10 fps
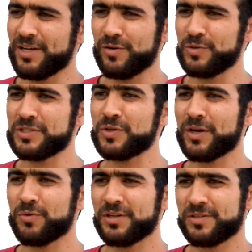I always knew
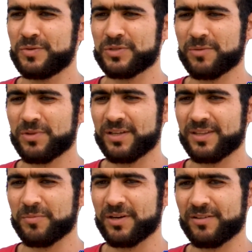I wanted to do something
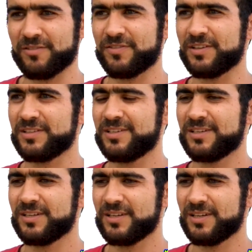in the medical field.
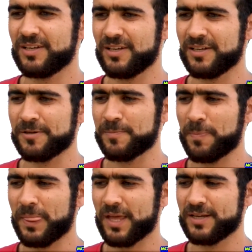
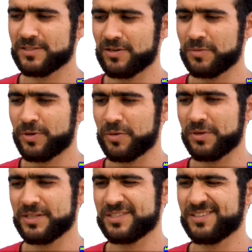Um, I started
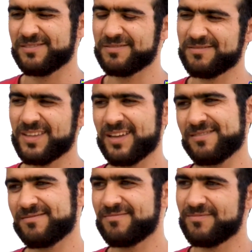paramedicine. That
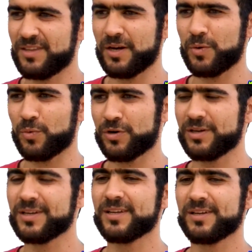didn't work
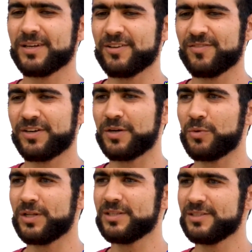very
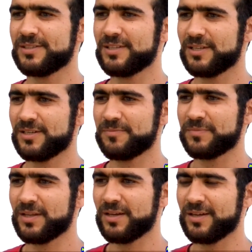well.
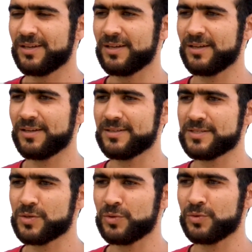Uh,
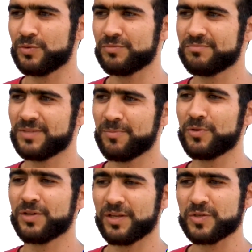so I'm
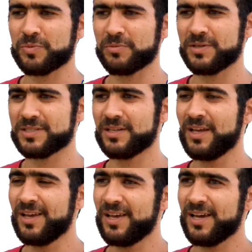looking into paramedicine.
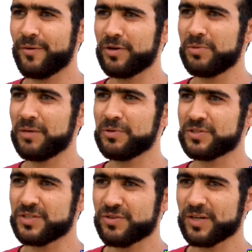I want to be able
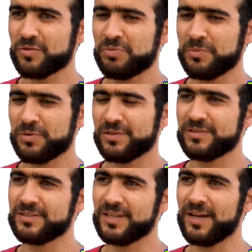to interact with people,
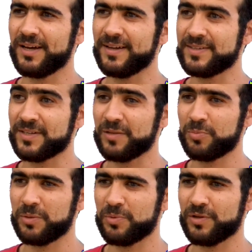uh, to help
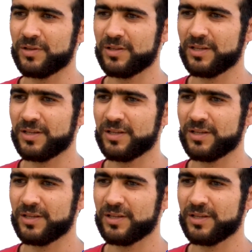people,